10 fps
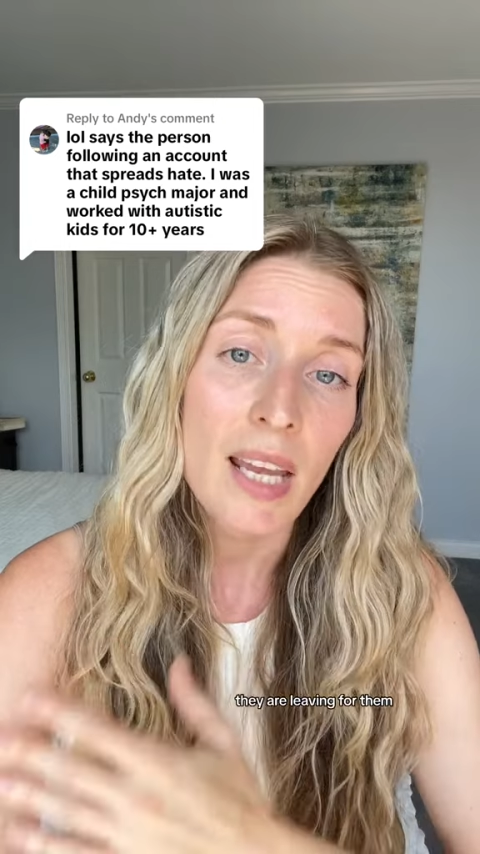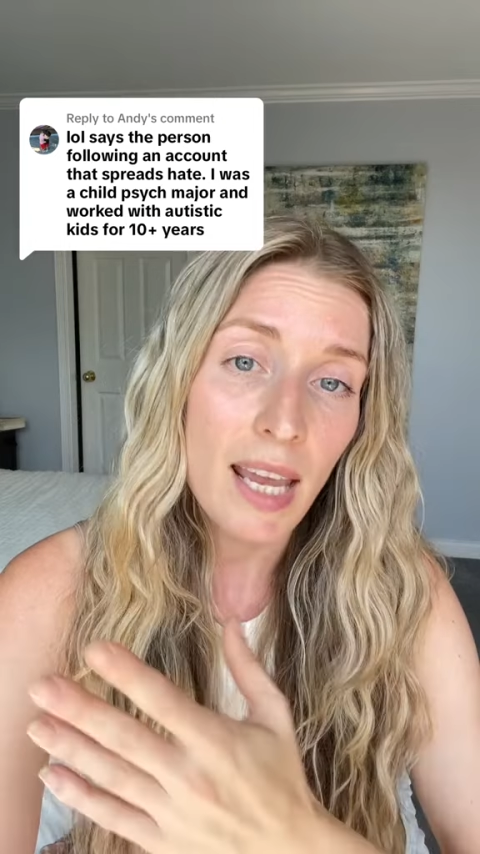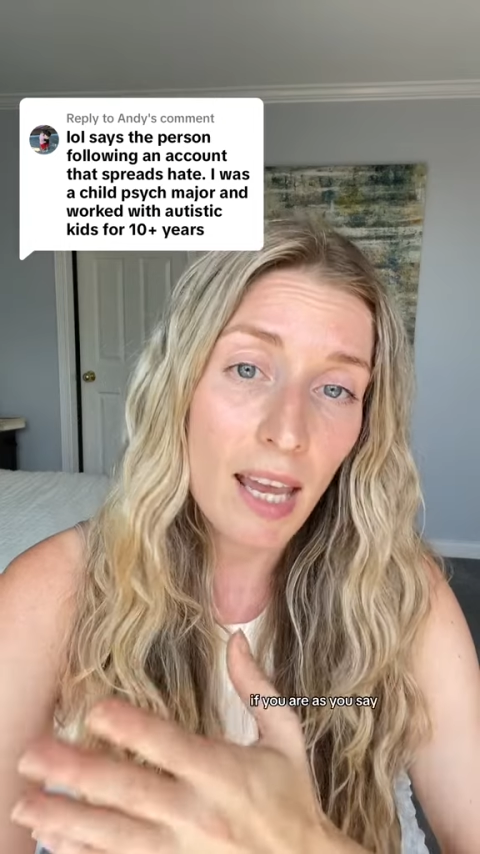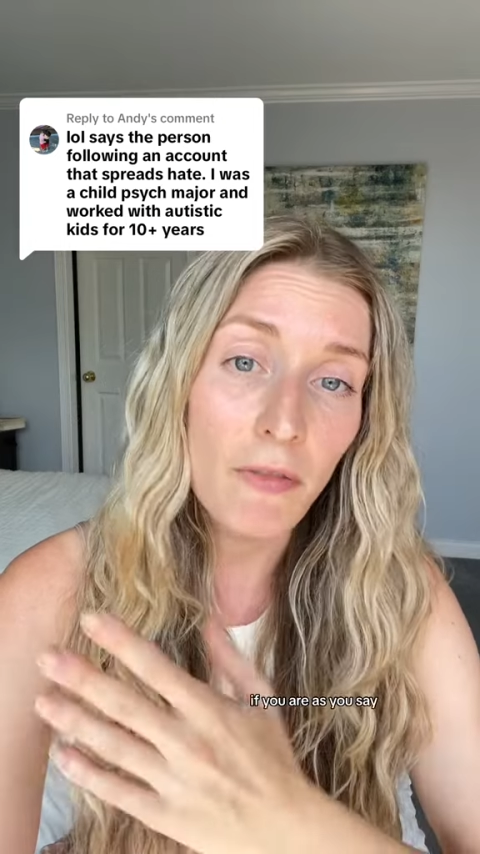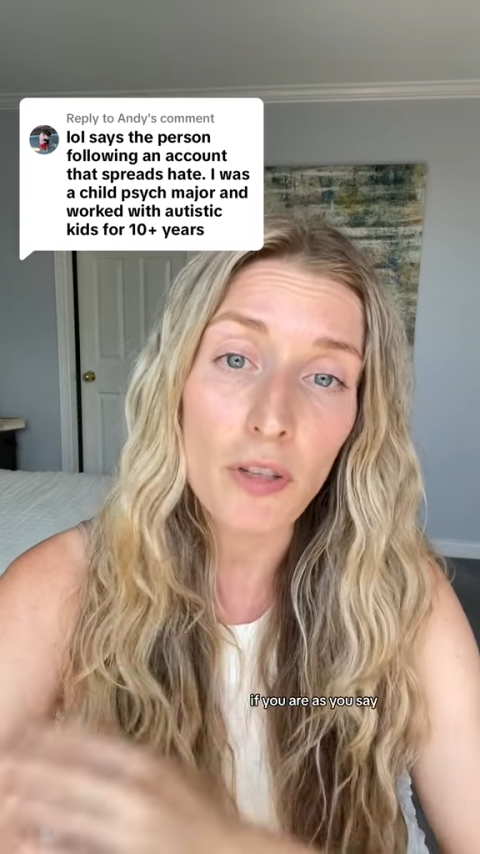
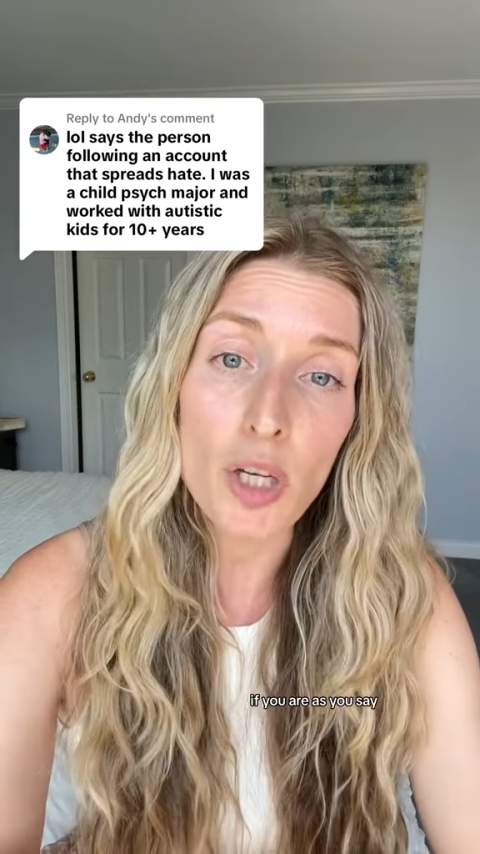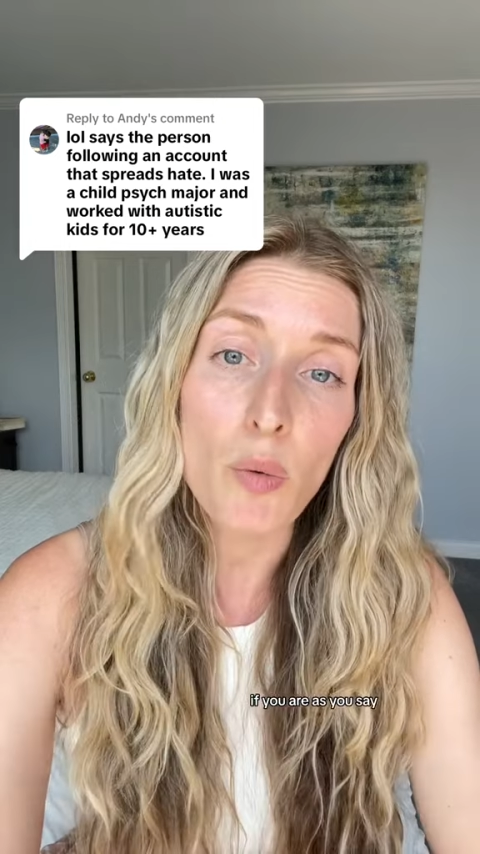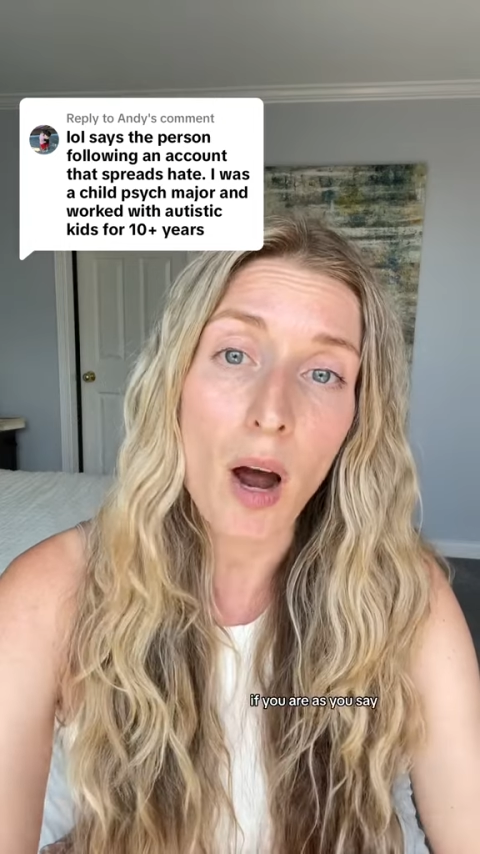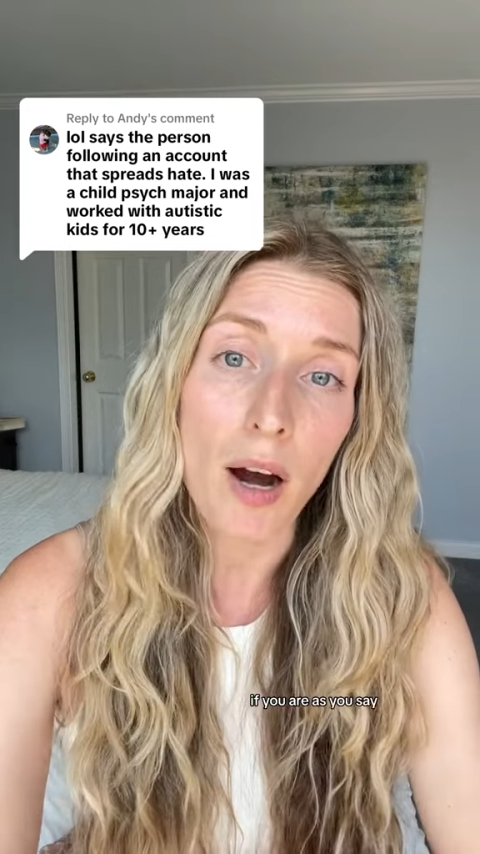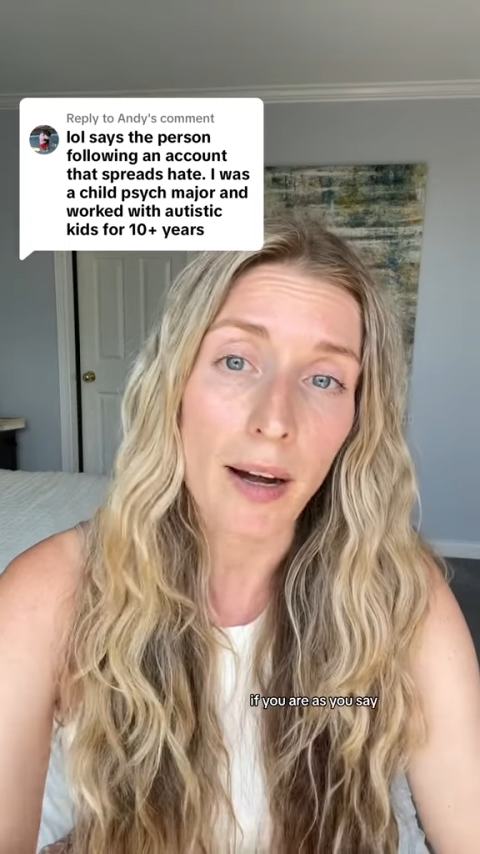If you
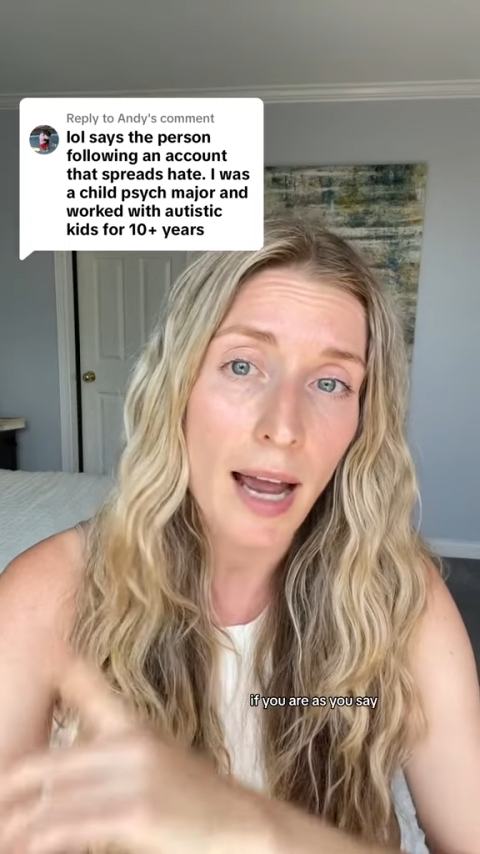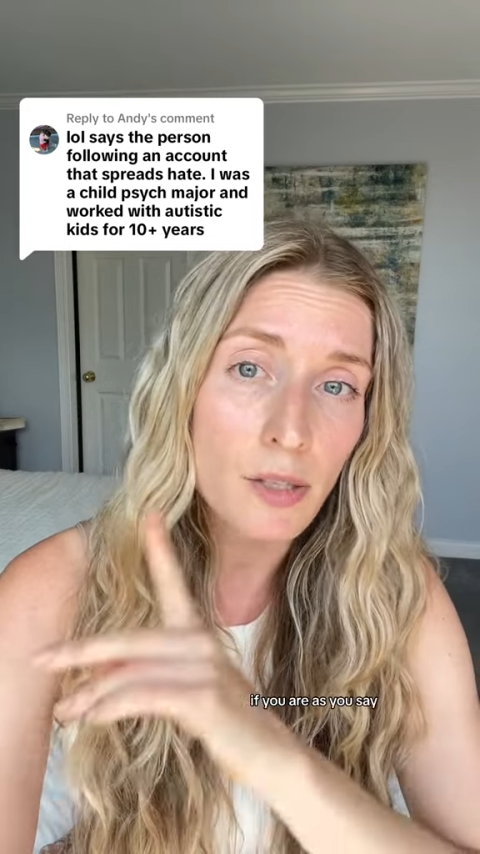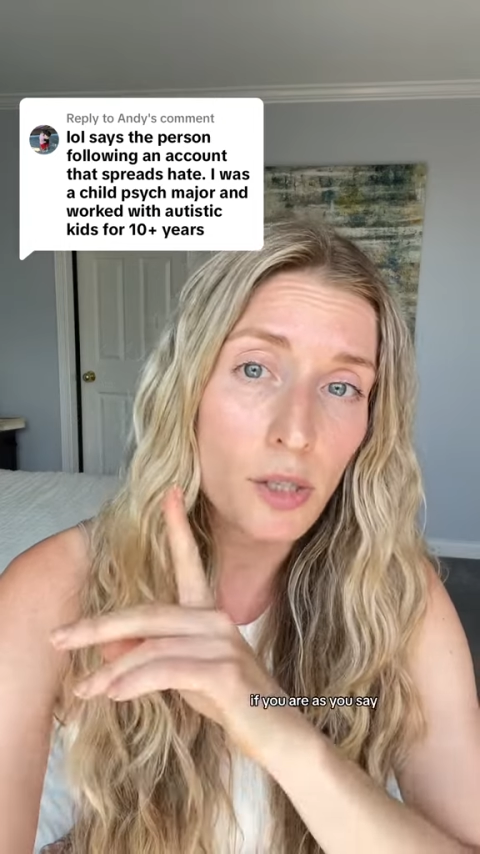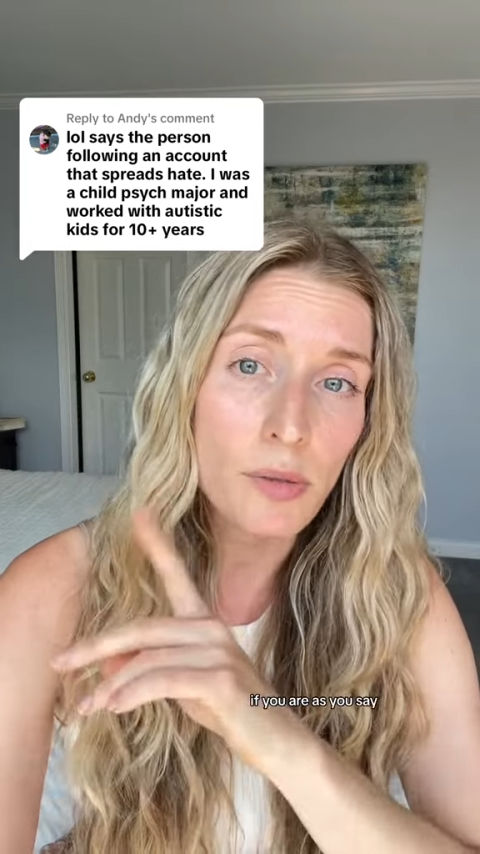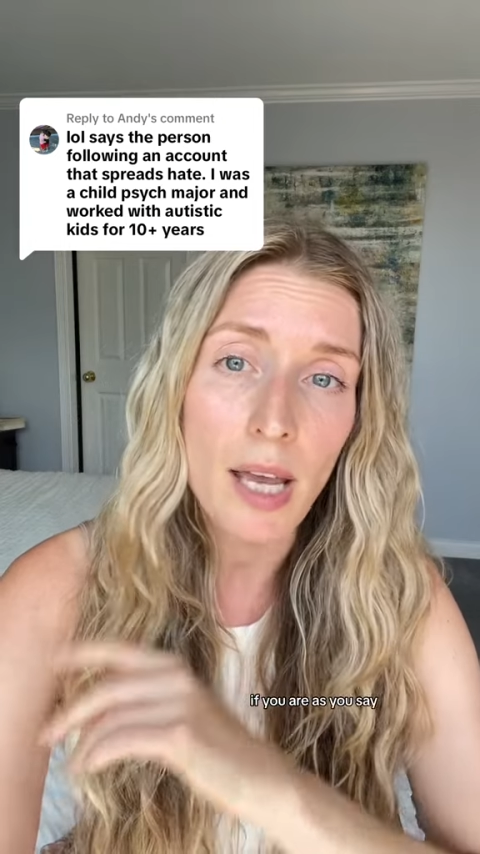are,
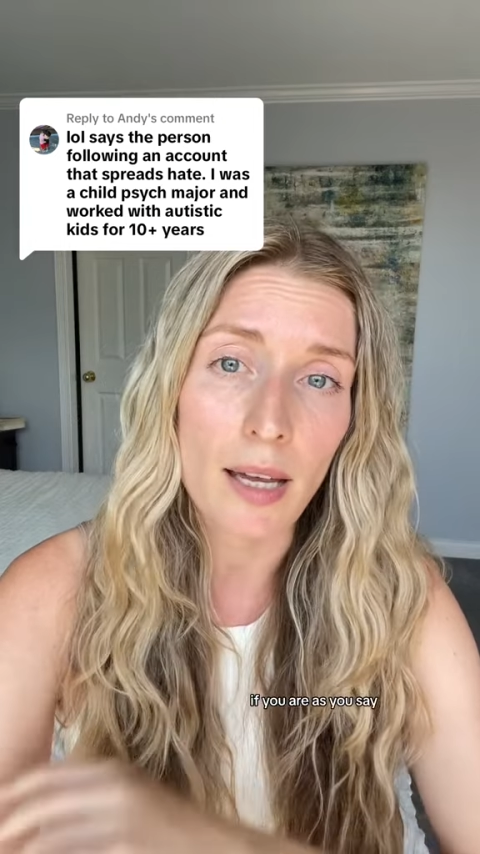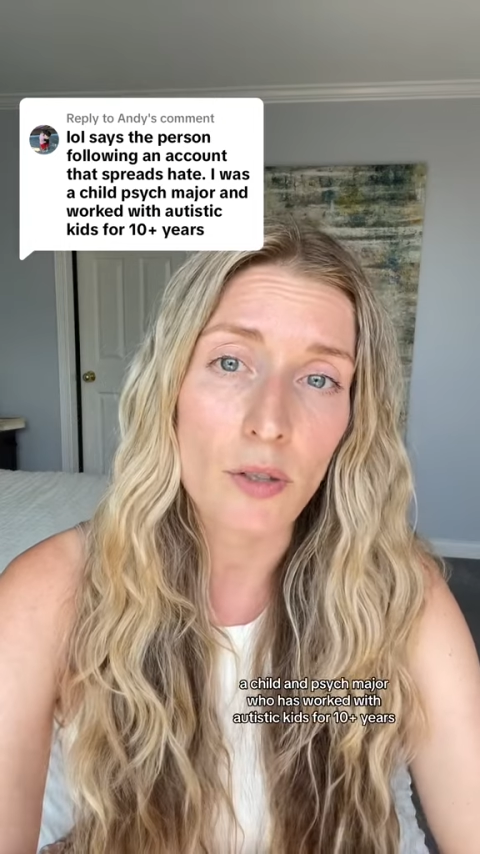as you say,